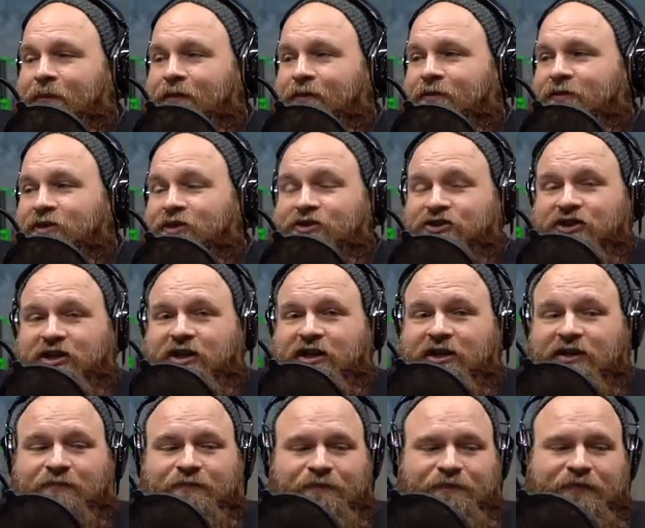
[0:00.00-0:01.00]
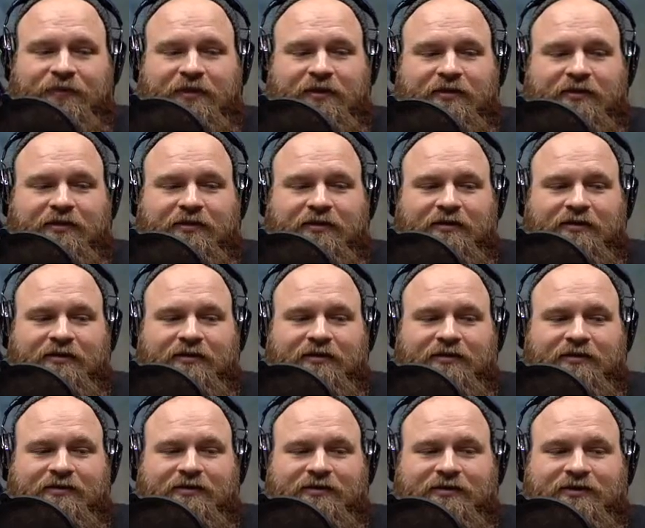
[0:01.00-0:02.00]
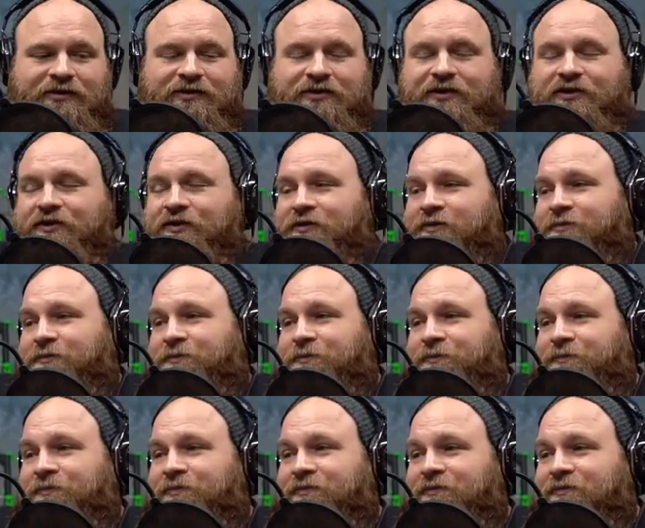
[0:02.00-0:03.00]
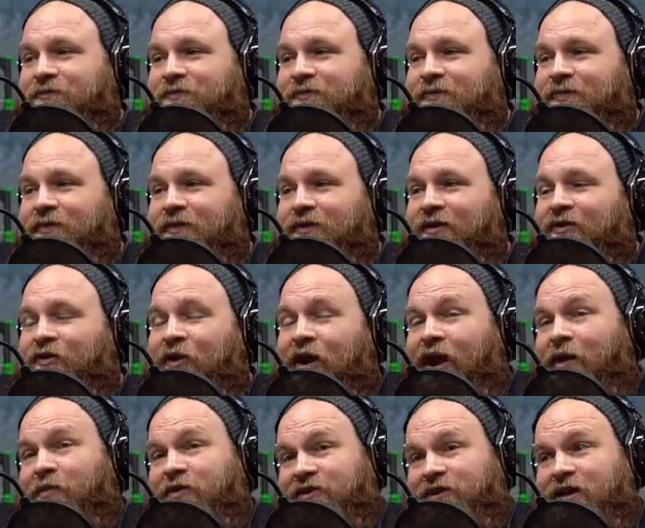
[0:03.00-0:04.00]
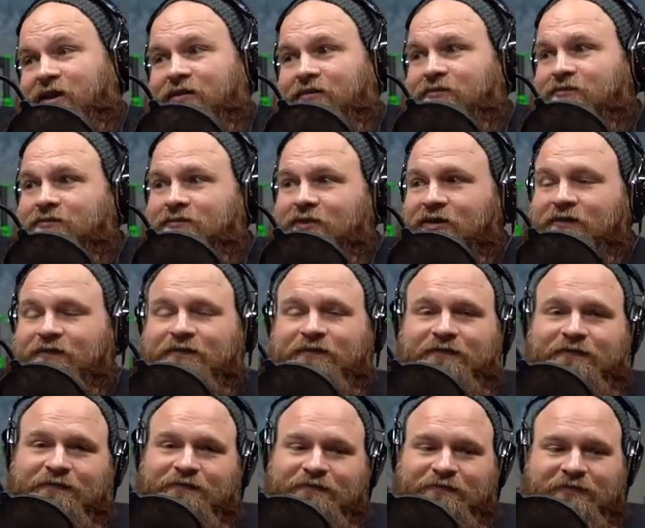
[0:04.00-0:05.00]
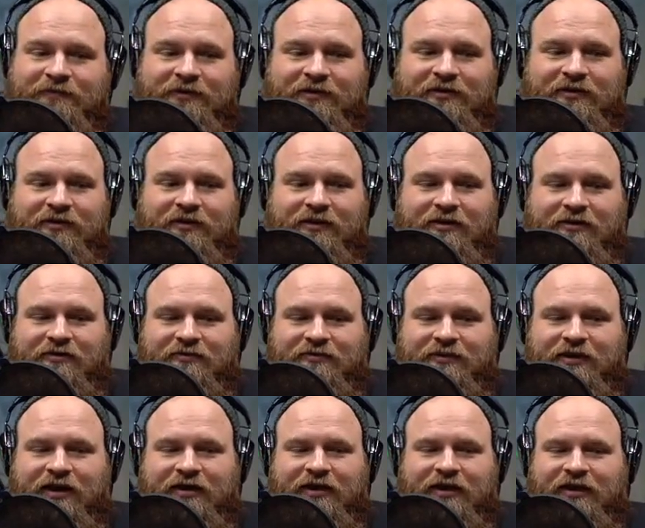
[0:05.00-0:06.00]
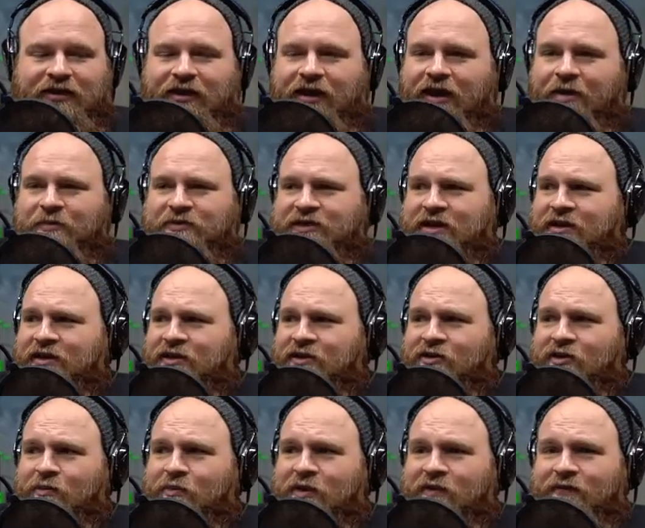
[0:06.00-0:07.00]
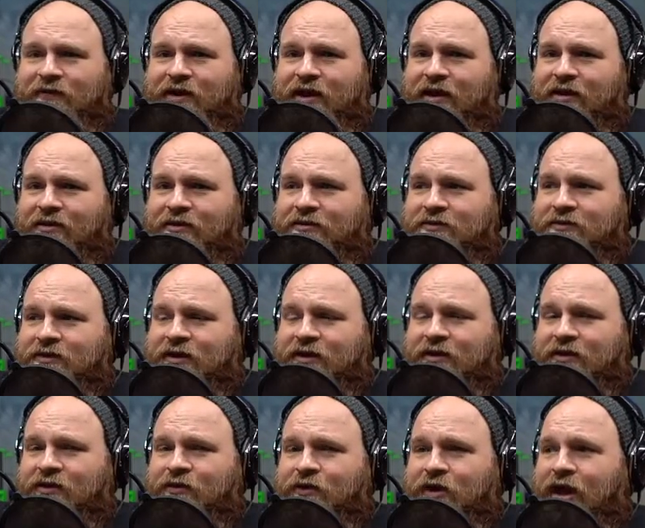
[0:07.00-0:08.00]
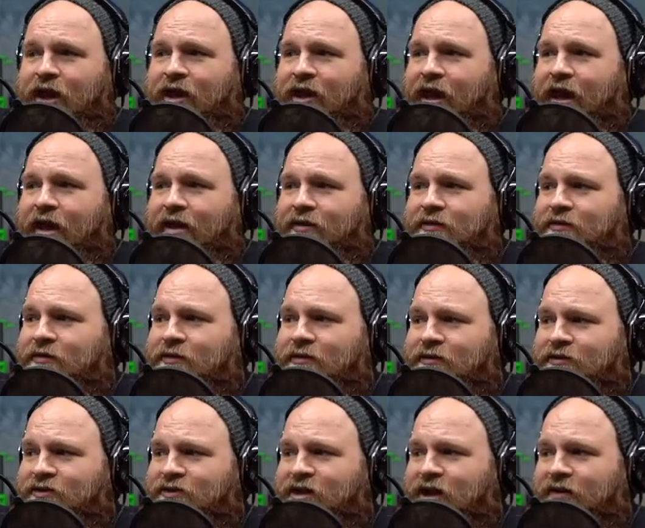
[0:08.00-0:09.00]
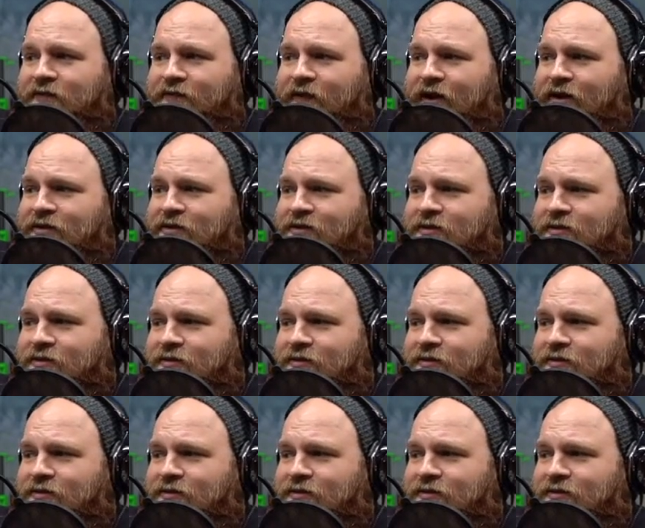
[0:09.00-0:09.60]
DigiKey. So, or Amazon. If you know, I think Amazon Europe, even like UK, had the Sinan fans.